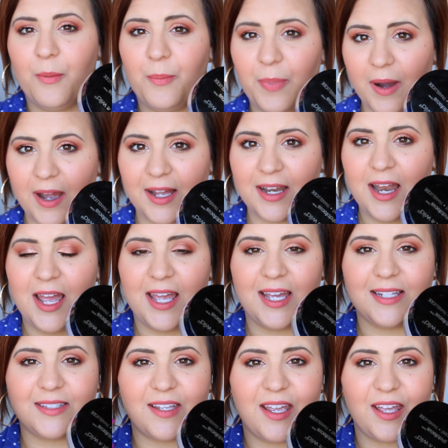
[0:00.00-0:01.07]
but
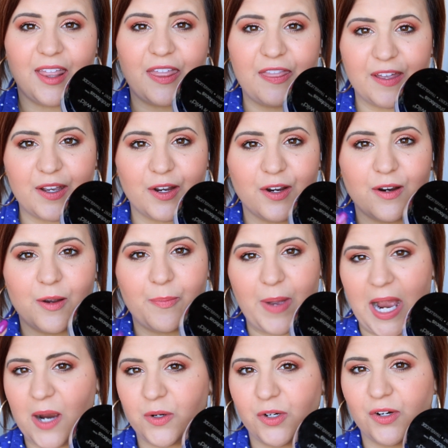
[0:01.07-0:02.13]
it's a thicker
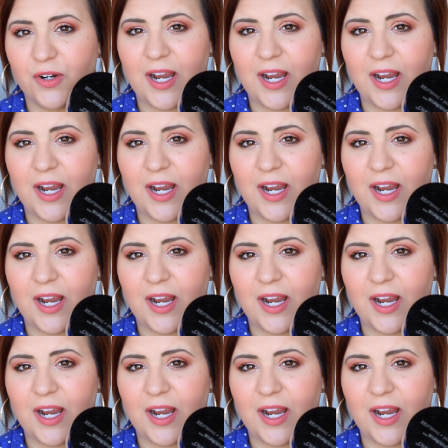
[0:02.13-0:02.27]
powder,